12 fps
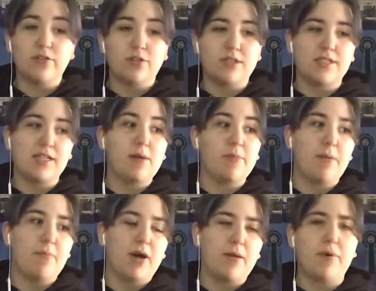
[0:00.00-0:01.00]
got to celebrate
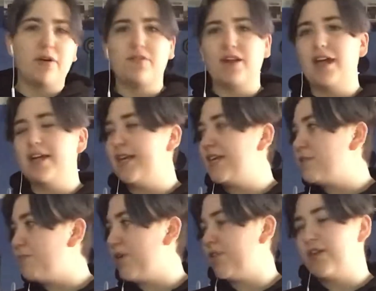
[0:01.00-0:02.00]
my birthday, and his
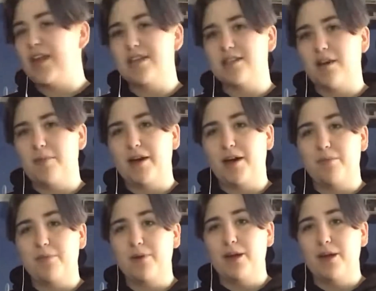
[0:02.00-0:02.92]
birthday's coming up